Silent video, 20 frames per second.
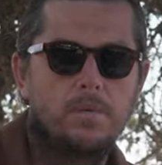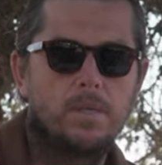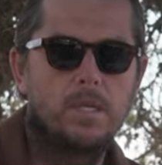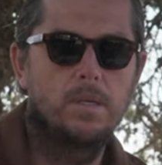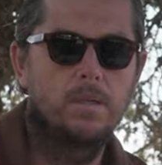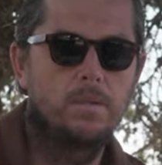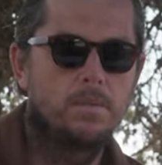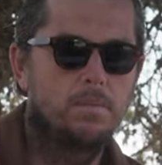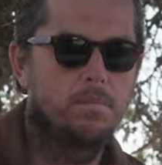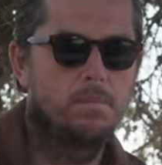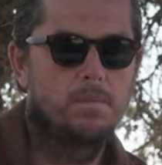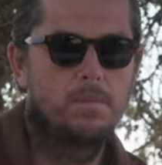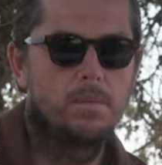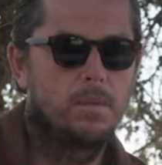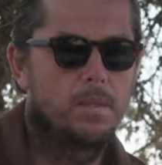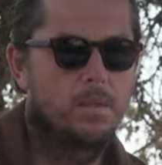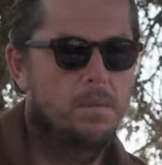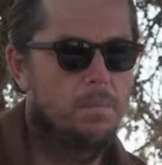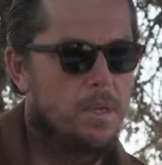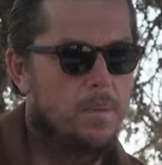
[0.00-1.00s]
you know,
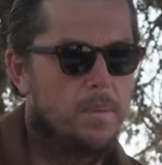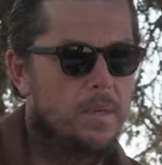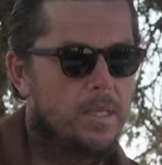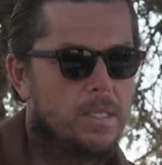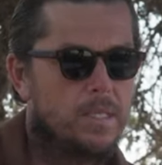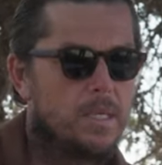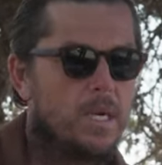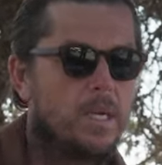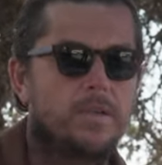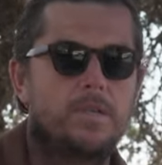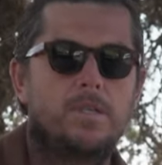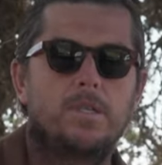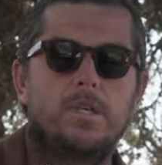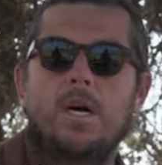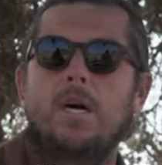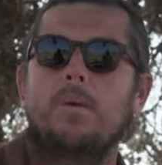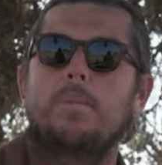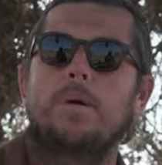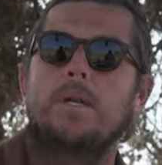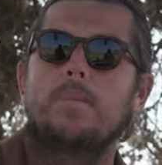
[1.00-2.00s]
maybe it's not their
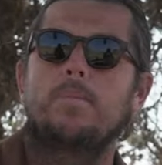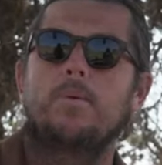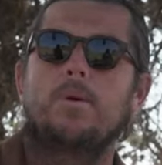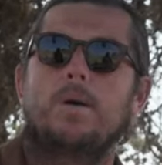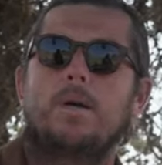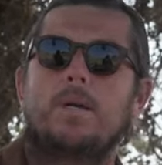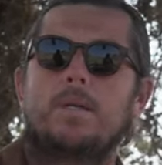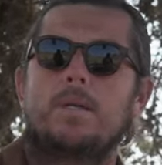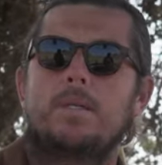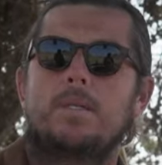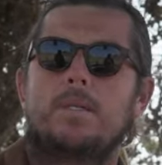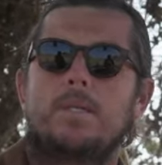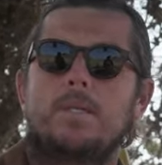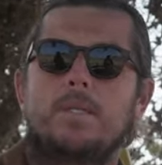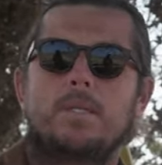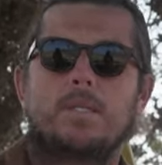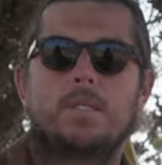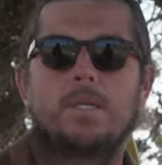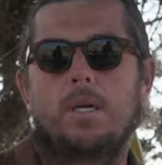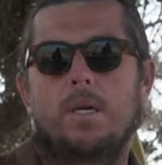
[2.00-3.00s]
job anymore. It's
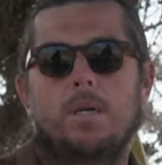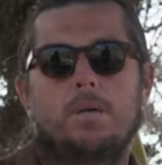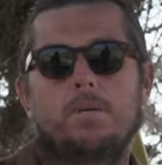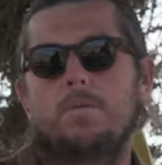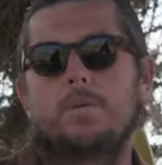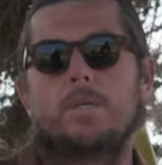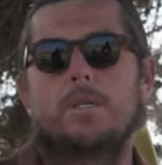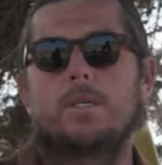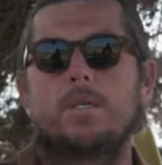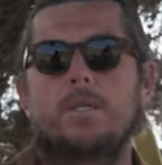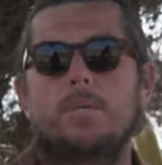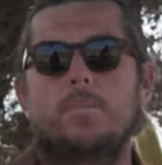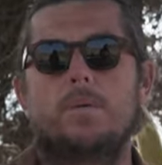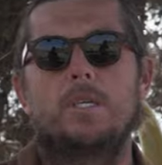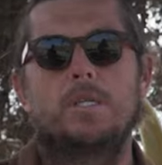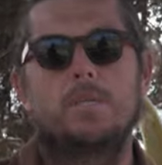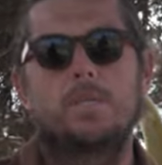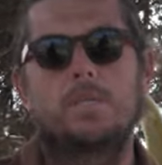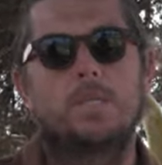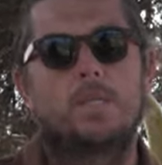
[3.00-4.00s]
just like, I just want to go to the
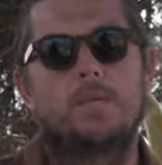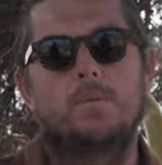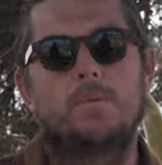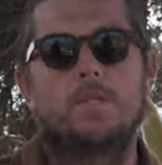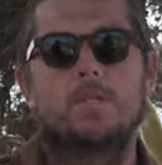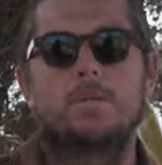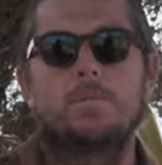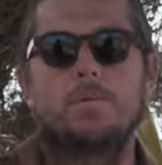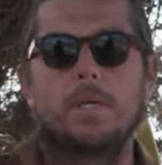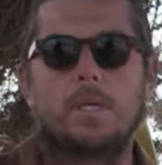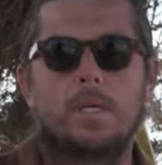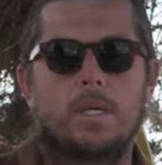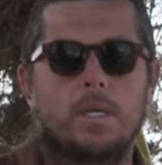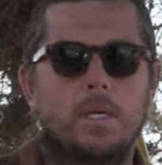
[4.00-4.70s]
beach because I love surfing.